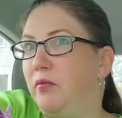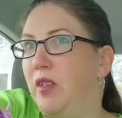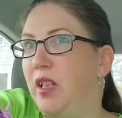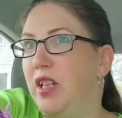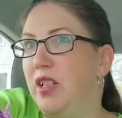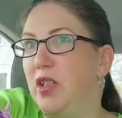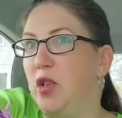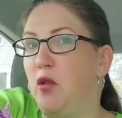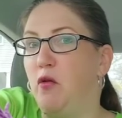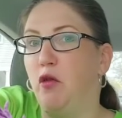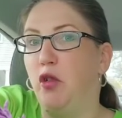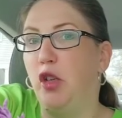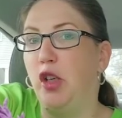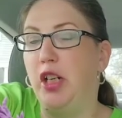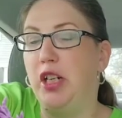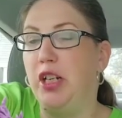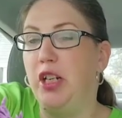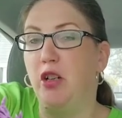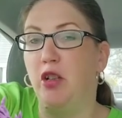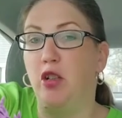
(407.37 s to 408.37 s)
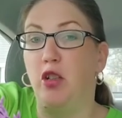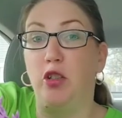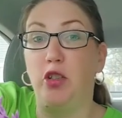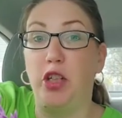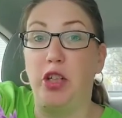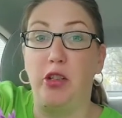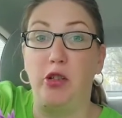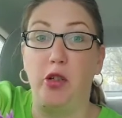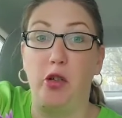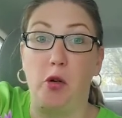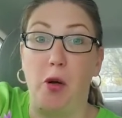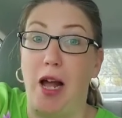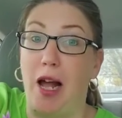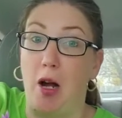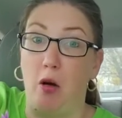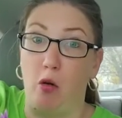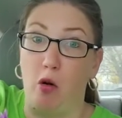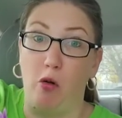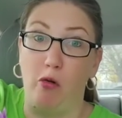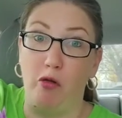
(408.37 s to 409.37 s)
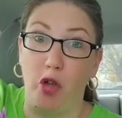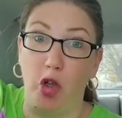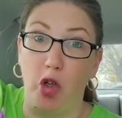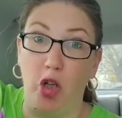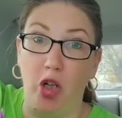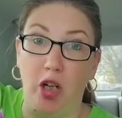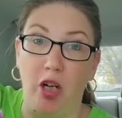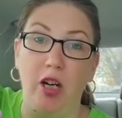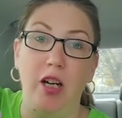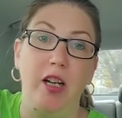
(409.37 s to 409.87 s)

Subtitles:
he's over a year old. I don't know how over.